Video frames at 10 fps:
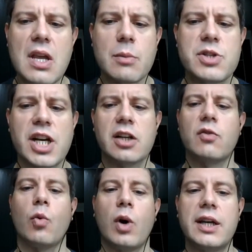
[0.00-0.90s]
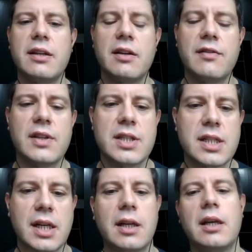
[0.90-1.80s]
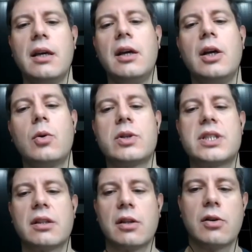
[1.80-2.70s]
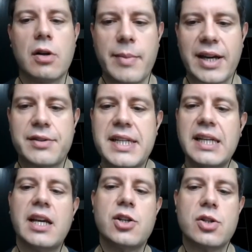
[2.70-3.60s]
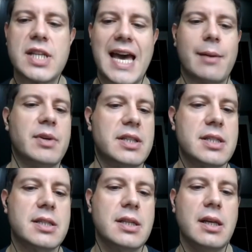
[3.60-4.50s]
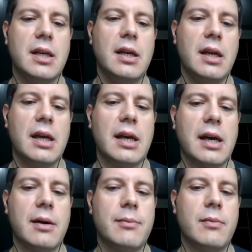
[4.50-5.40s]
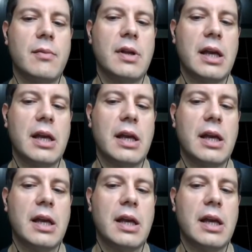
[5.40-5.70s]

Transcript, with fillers: Objective one of this study was to learn about teenagers' habits um,